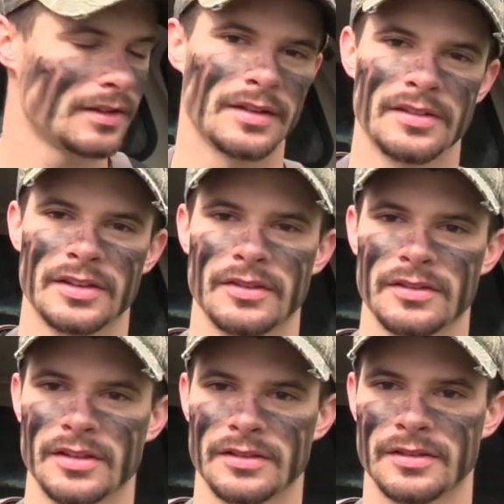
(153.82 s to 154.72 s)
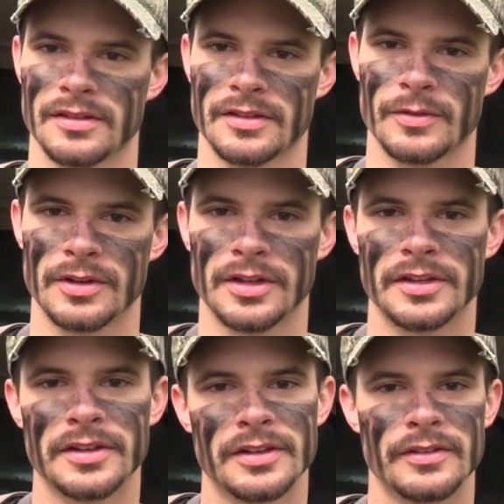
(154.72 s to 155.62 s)
Sounds like there's a squirrel
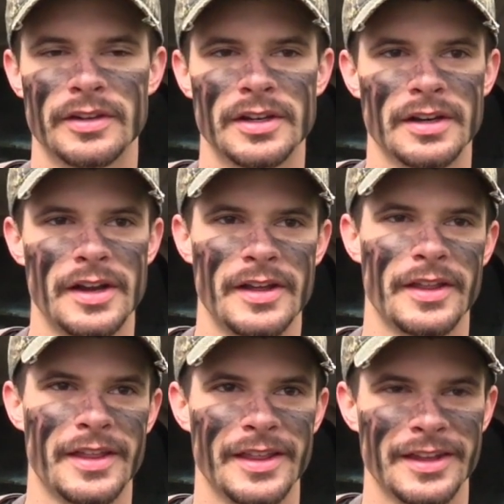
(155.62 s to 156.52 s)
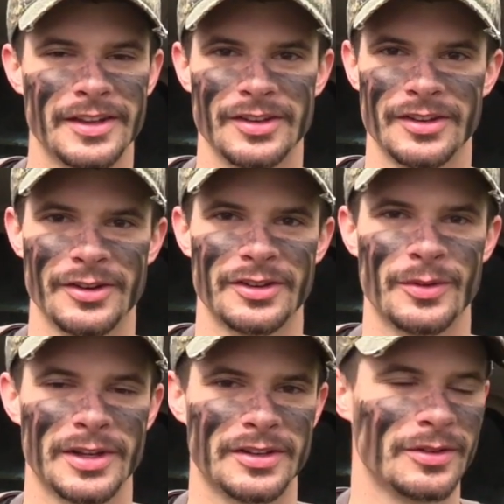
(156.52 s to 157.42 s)
hunter over here. You could just heard a
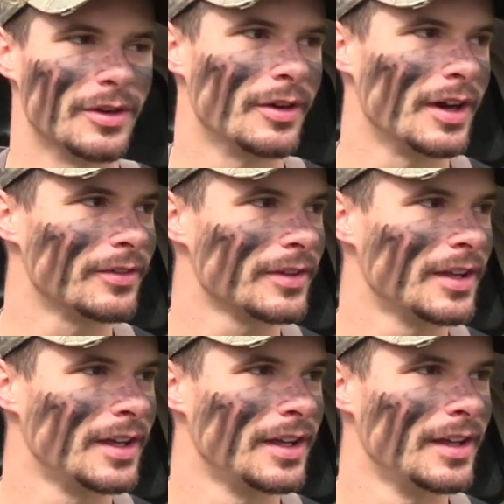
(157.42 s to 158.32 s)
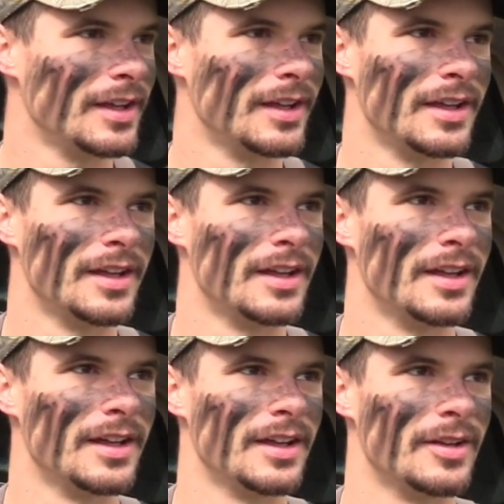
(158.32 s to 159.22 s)
22 go off.
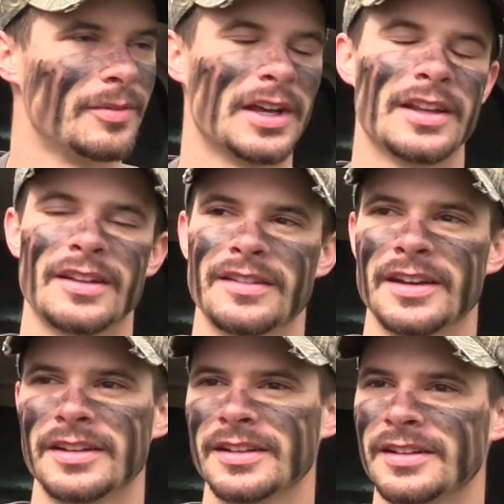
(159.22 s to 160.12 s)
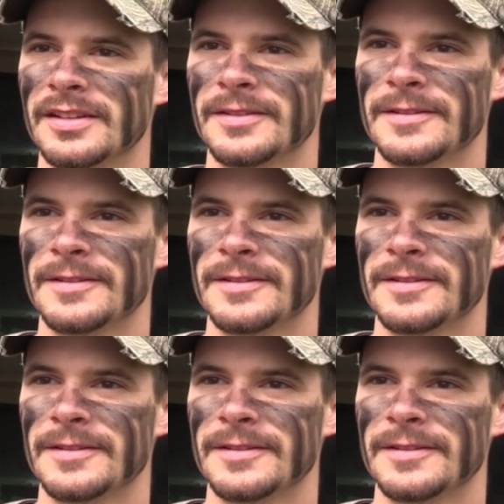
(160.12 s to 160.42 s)
Man, that's not good.